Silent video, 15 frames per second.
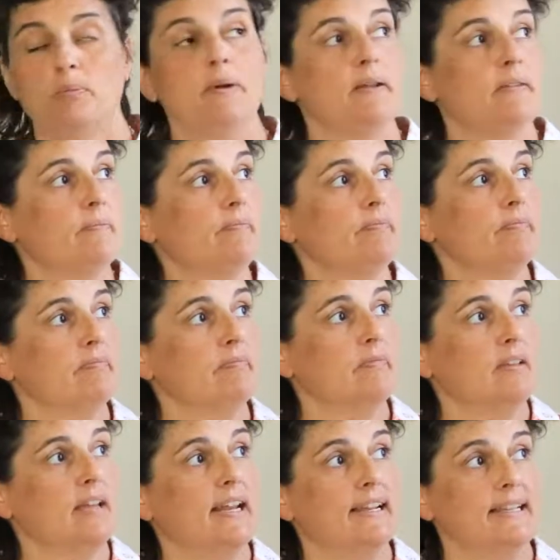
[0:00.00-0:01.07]
But
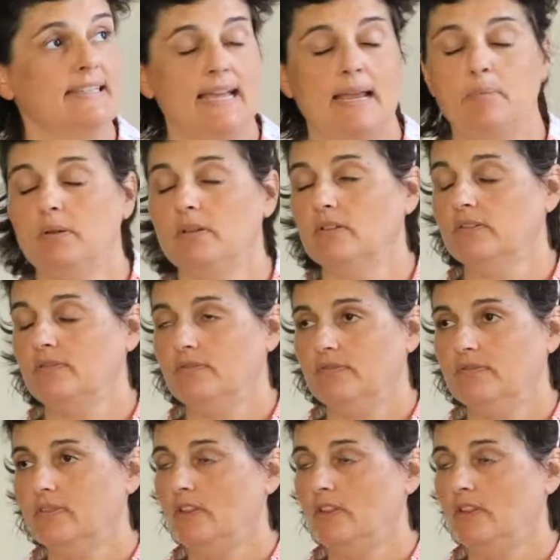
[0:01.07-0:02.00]
an example of